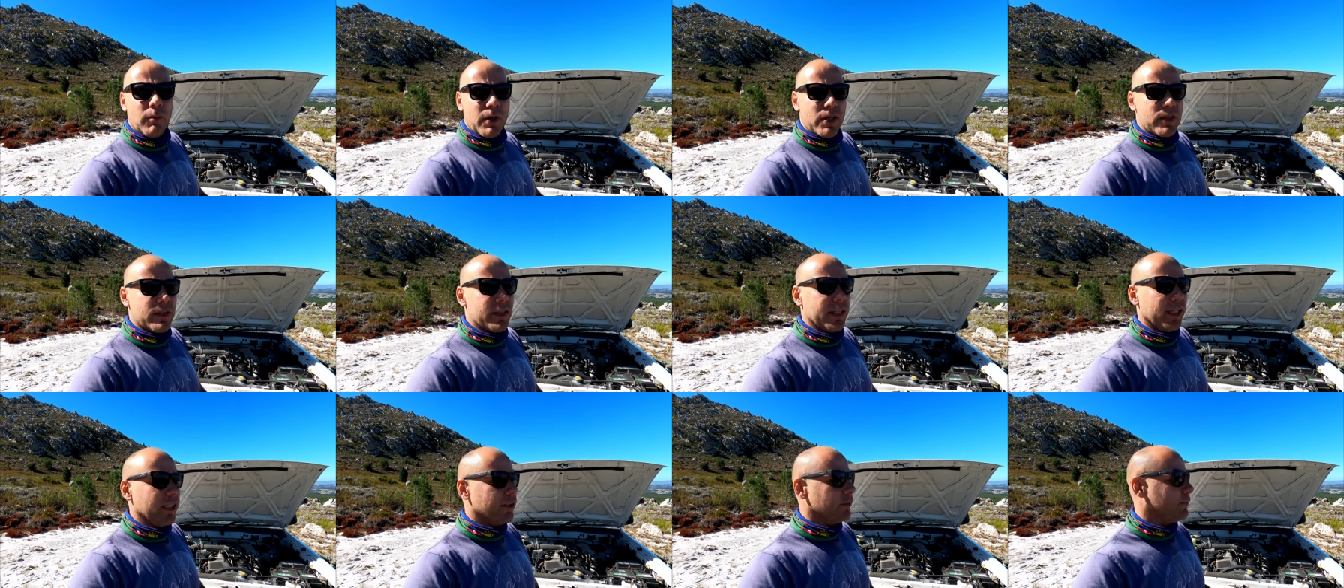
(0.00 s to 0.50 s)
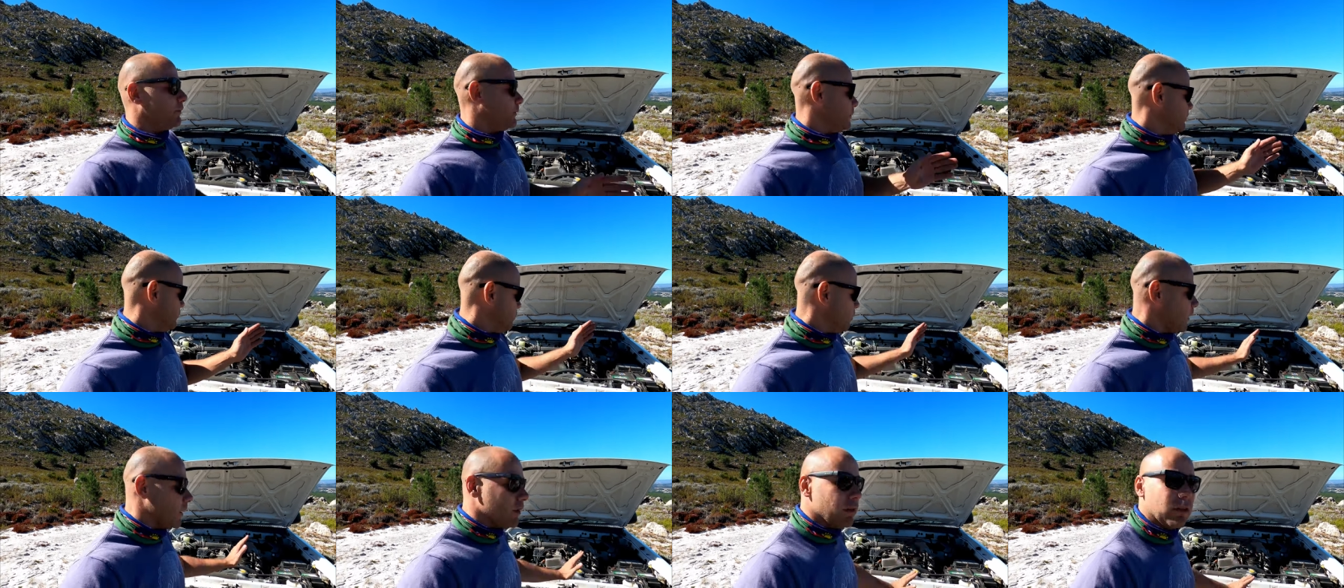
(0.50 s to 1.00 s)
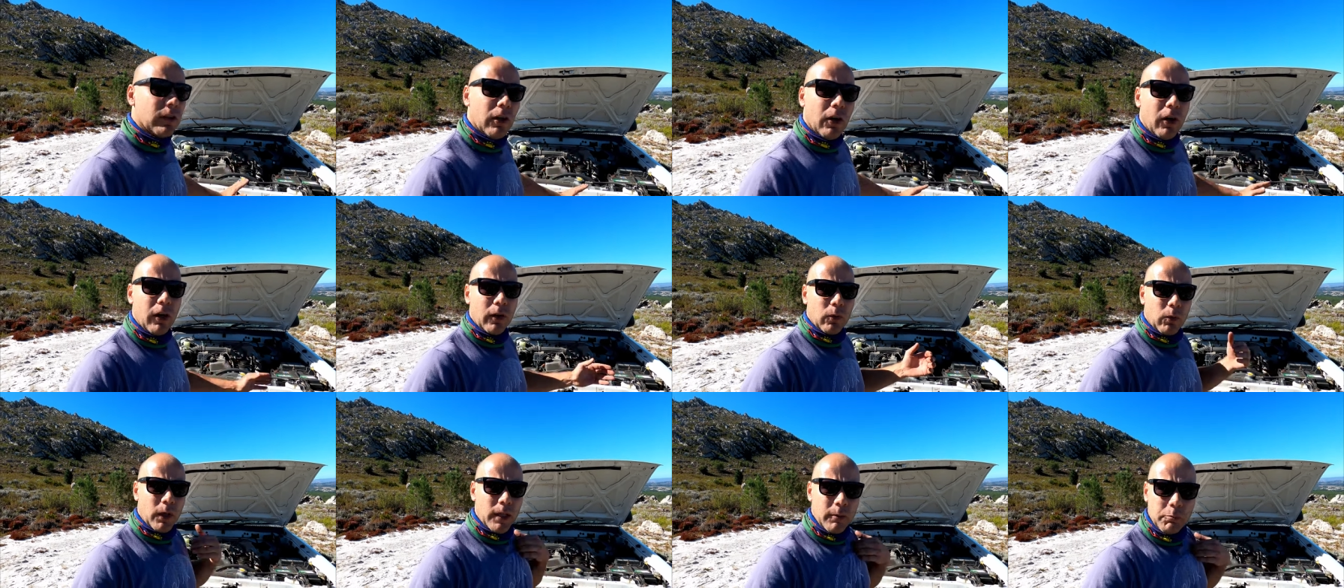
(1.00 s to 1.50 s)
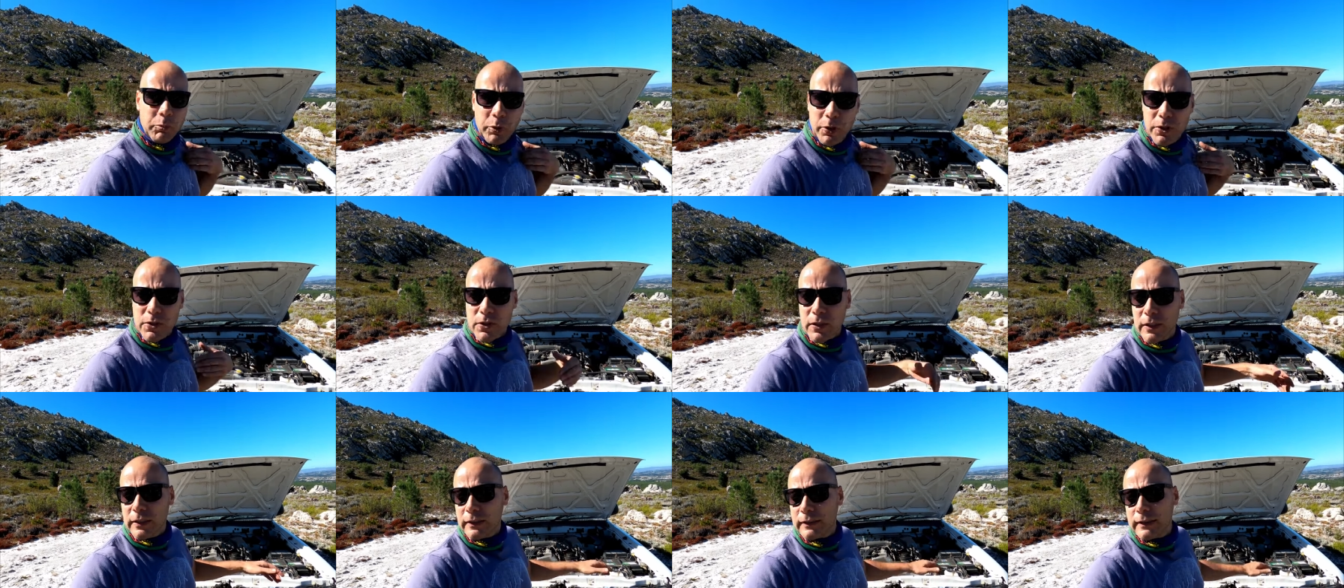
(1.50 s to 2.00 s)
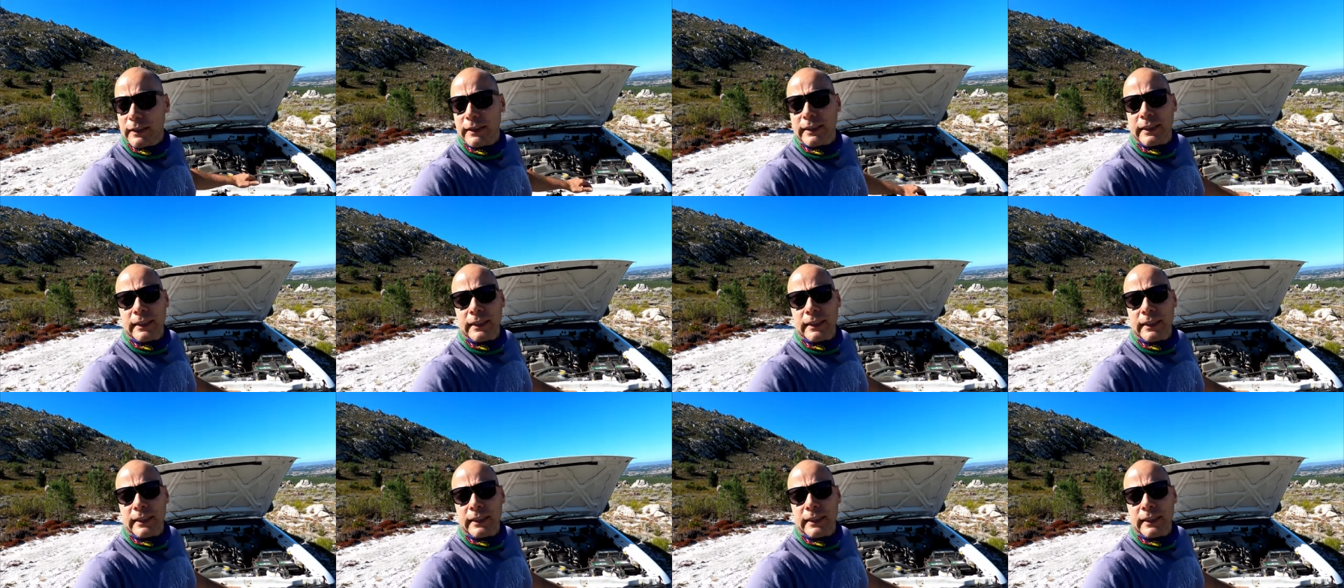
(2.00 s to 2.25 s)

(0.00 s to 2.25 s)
by myself, one car, one person.